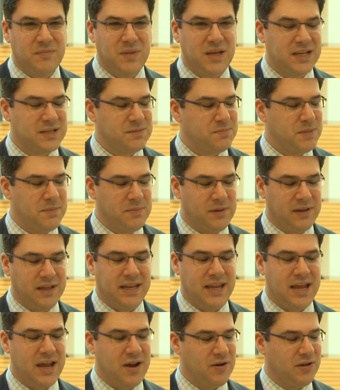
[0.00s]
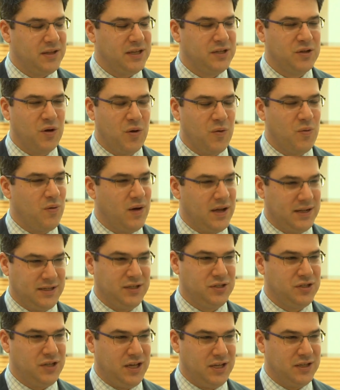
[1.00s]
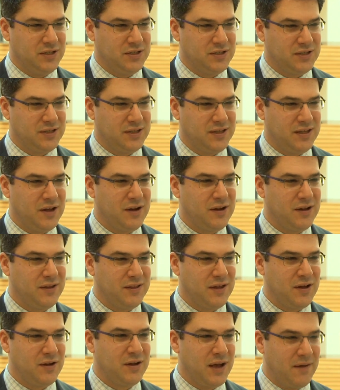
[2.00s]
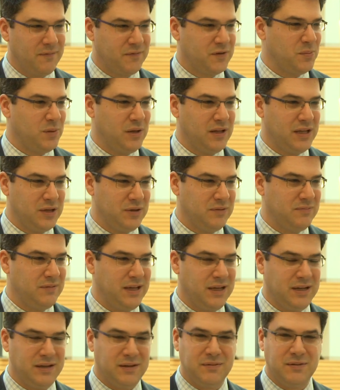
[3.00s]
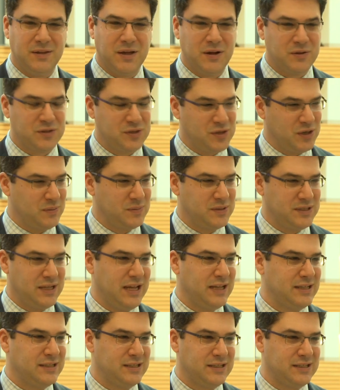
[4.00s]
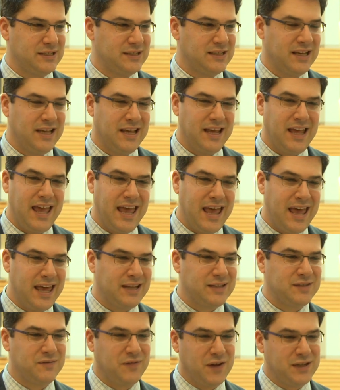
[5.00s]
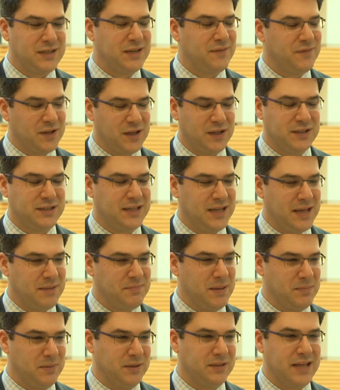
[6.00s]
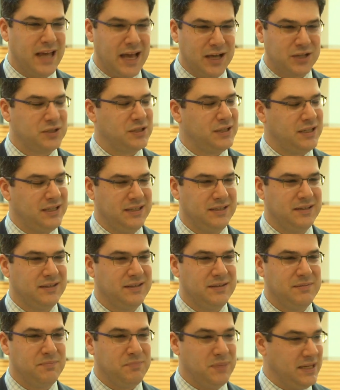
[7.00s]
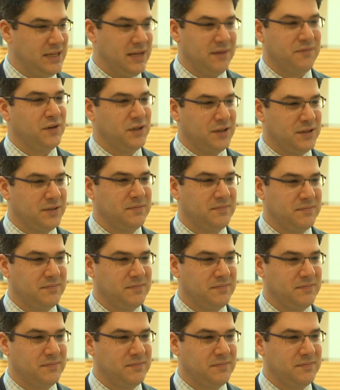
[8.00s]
Because people inherently don't want to change. They're comfortable in their circumstances, and it's very difficult to get people to actually be different.